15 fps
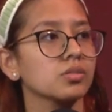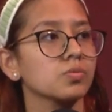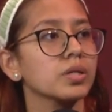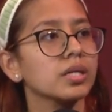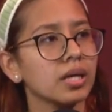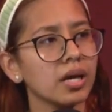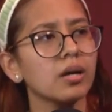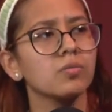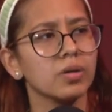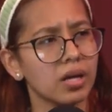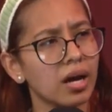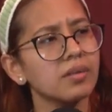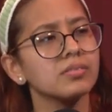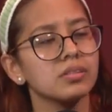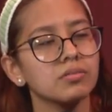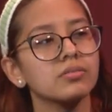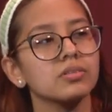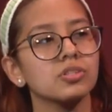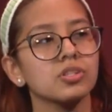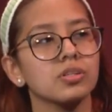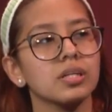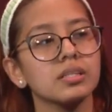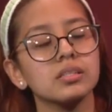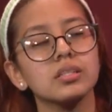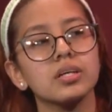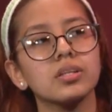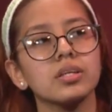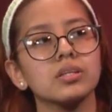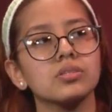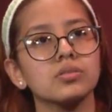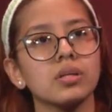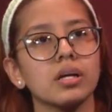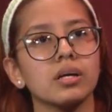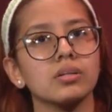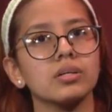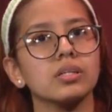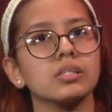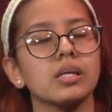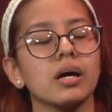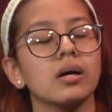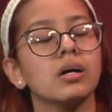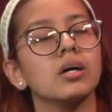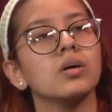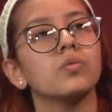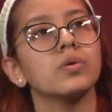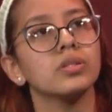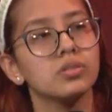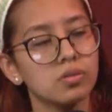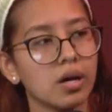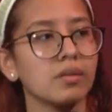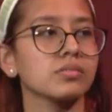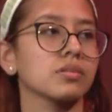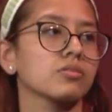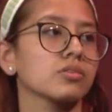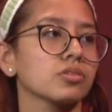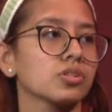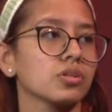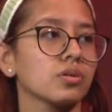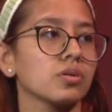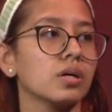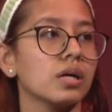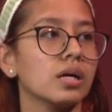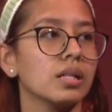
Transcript: We can. We have self control. That's another thing too that I learned is that we do have self control.